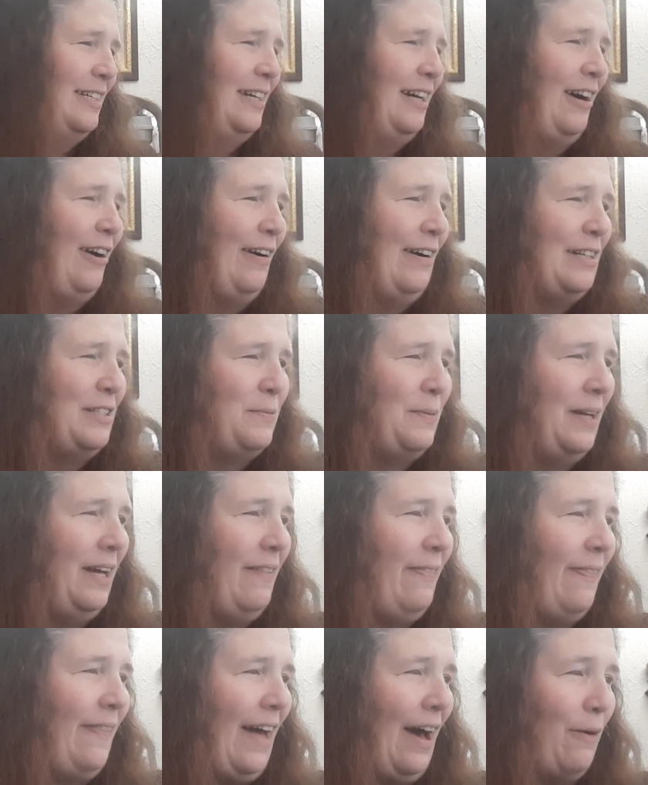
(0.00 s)
All right, so we
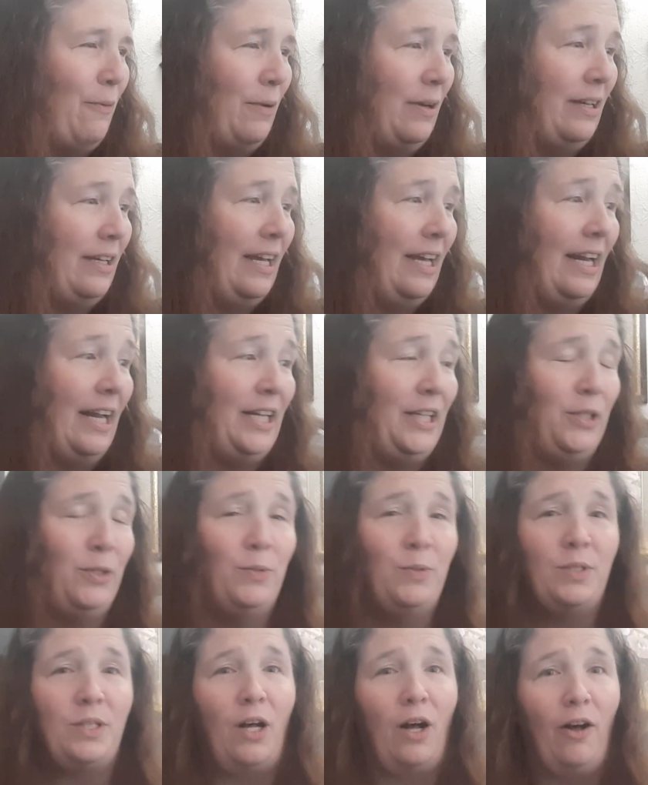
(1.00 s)
got that one, and I
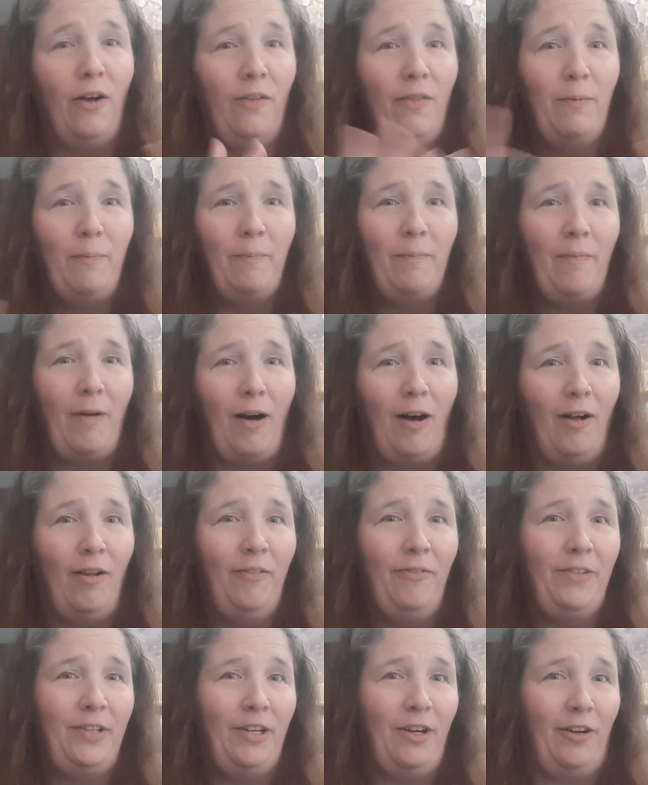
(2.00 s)
used all
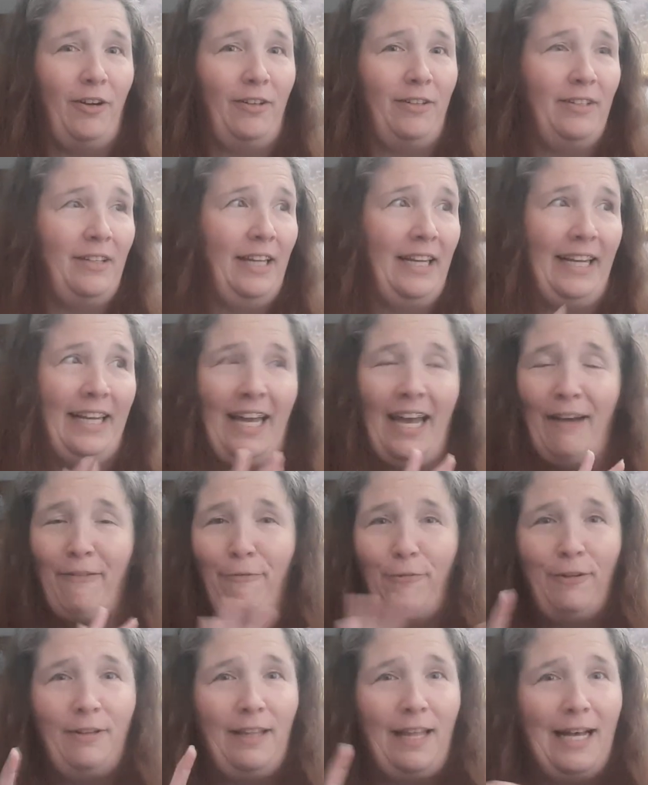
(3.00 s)
the yarn, like
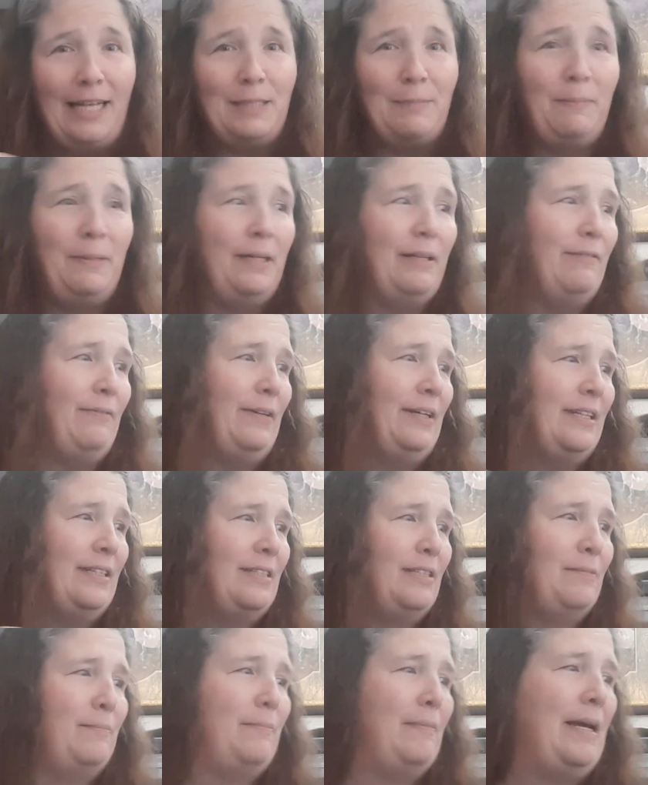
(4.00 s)
every last bit of it,
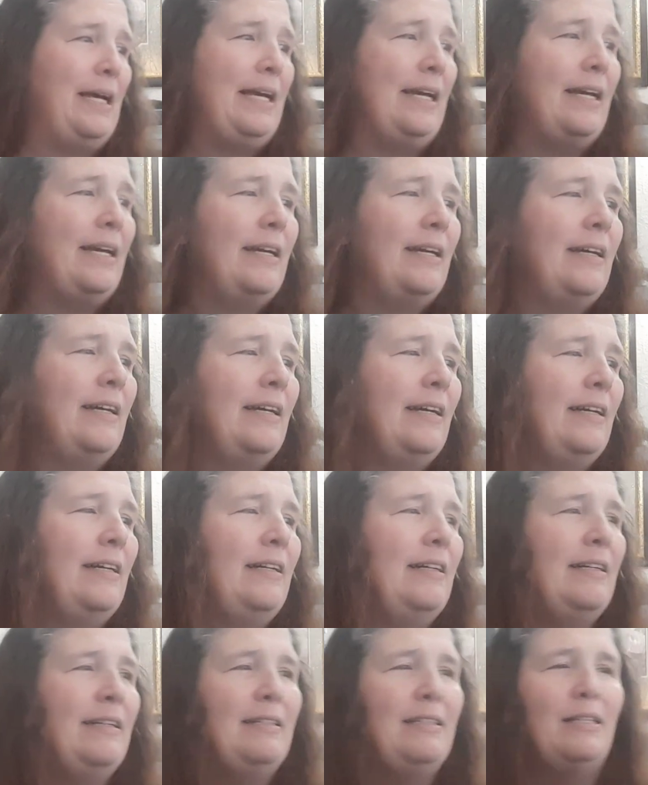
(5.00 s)
to make
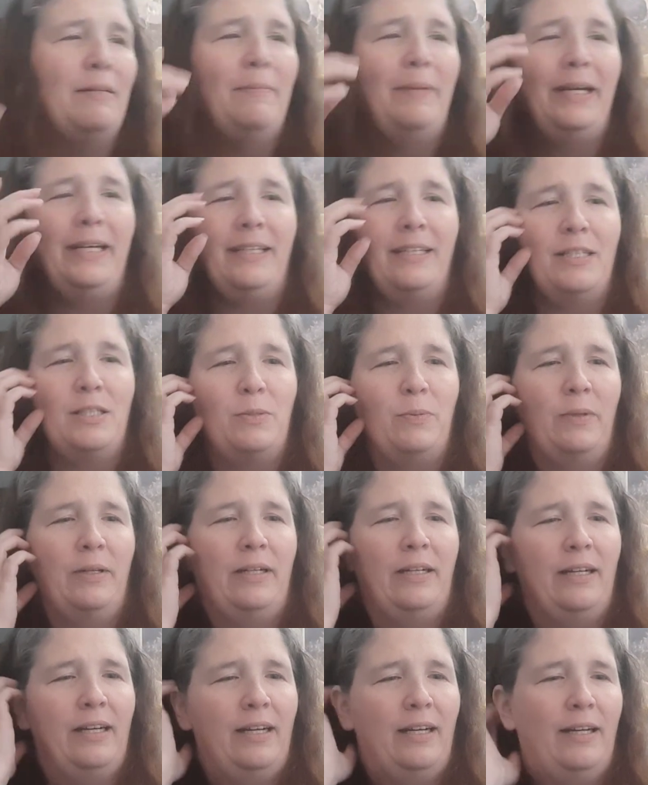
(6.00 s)
this
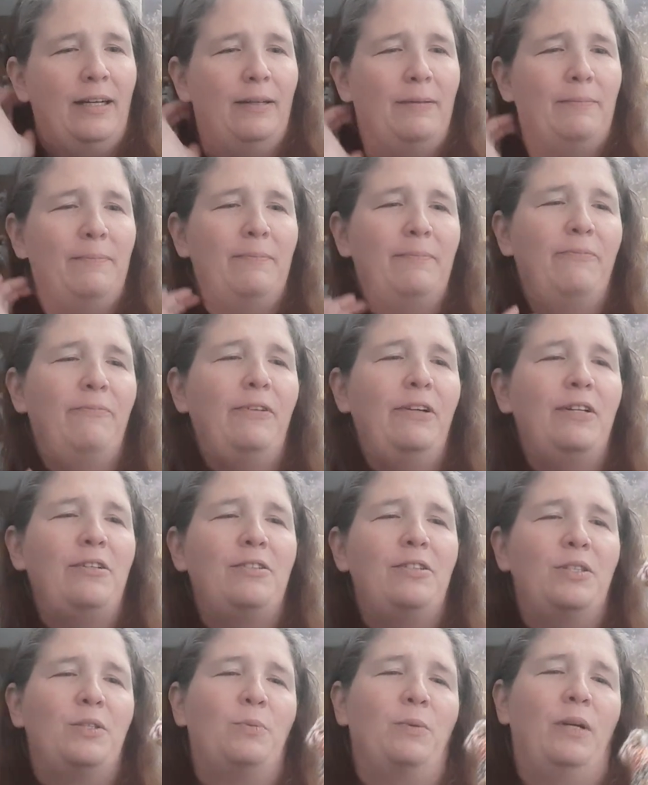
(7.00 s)
one, finish
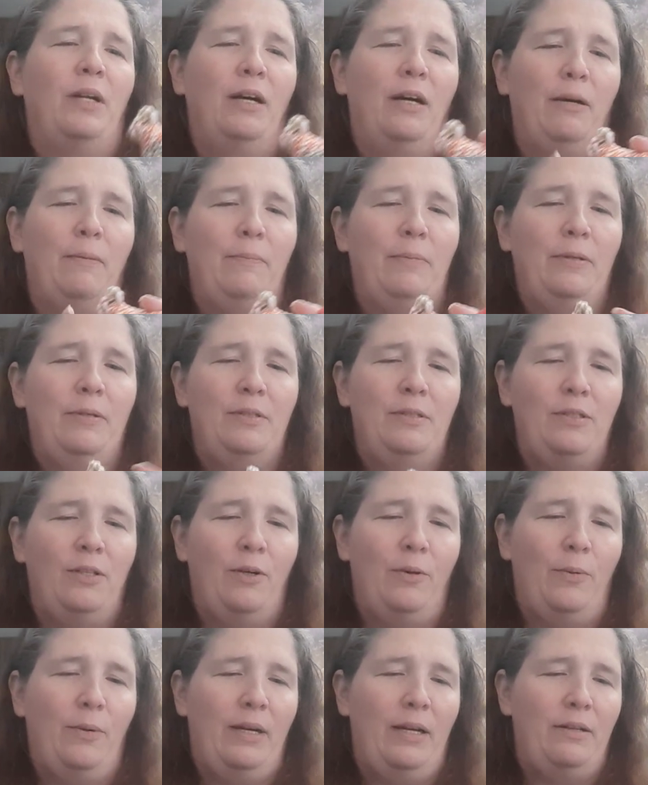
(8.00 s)
this one up.
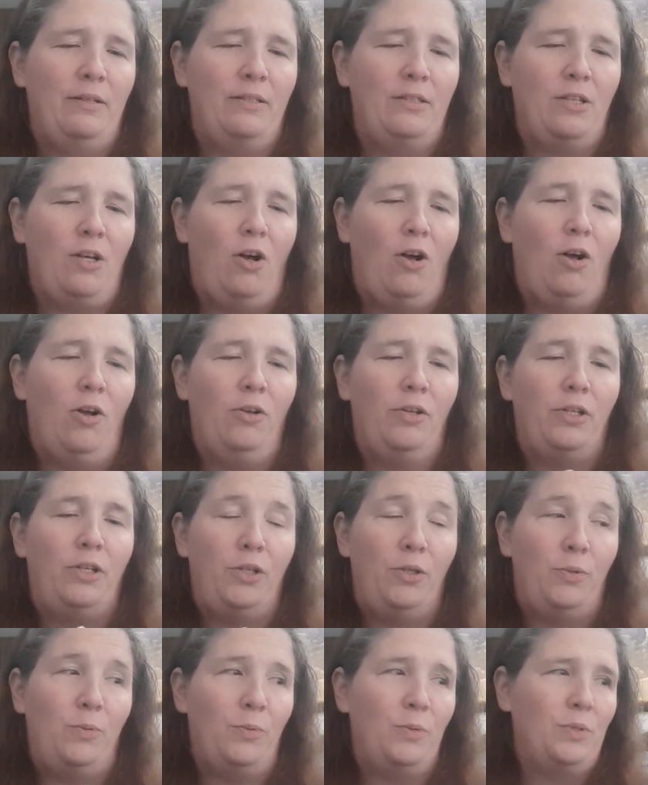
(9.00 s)
So it's all
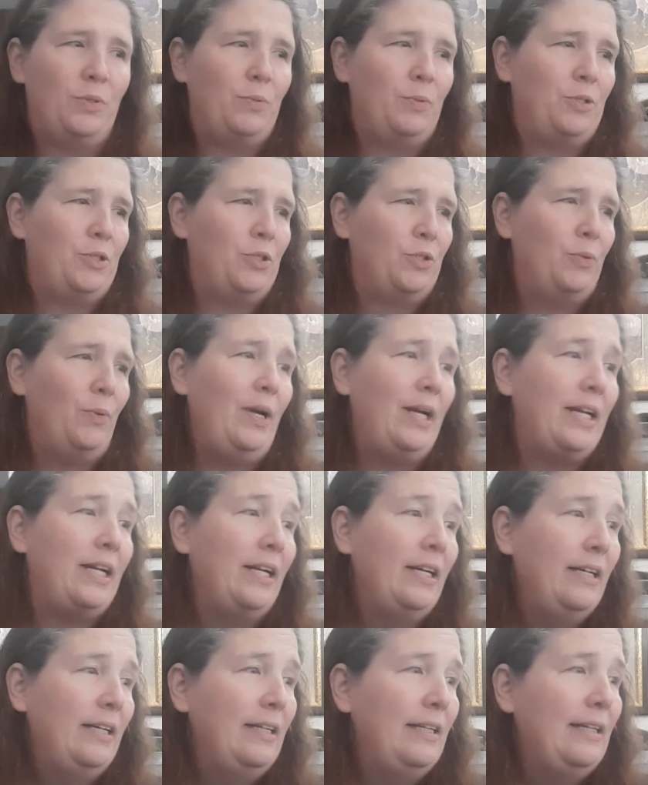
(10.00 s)
used, which is great,
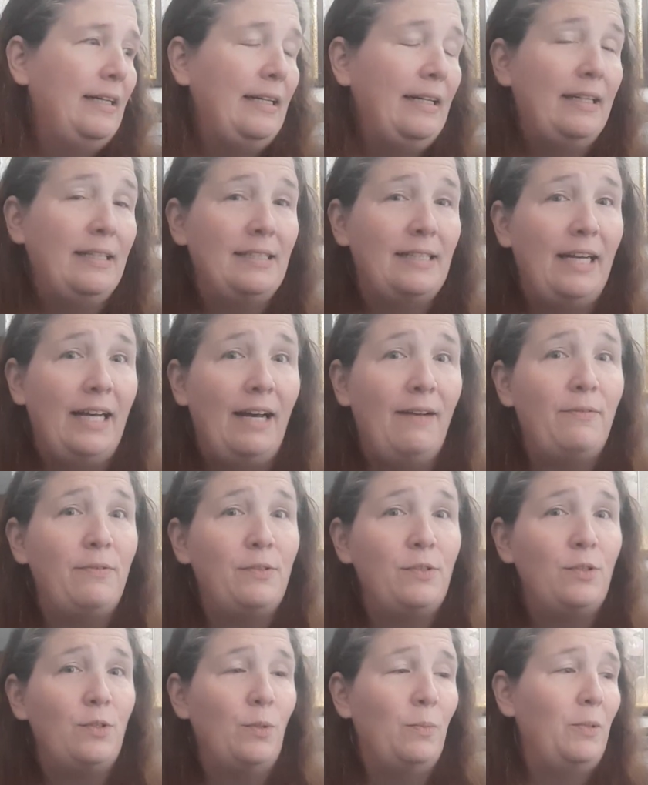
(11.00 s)
because I have
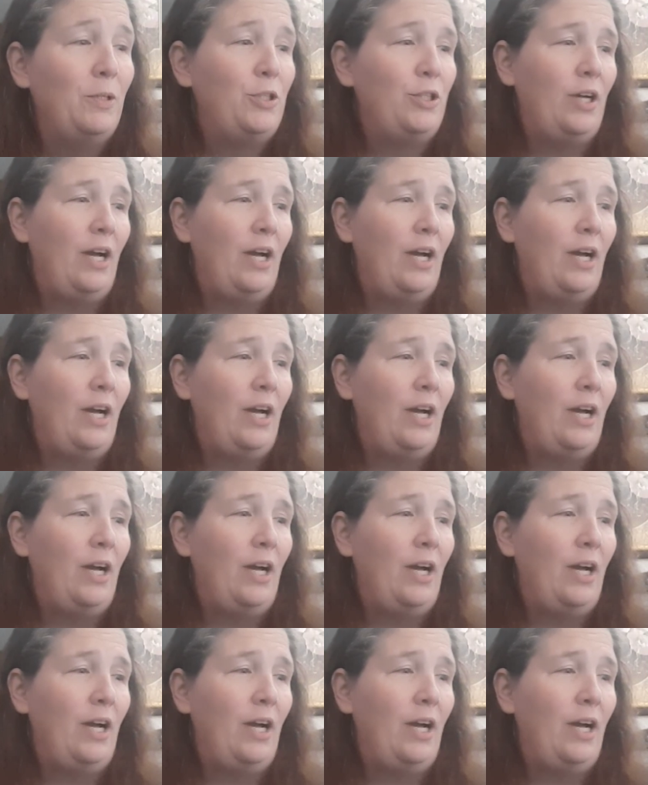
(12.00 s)
so much.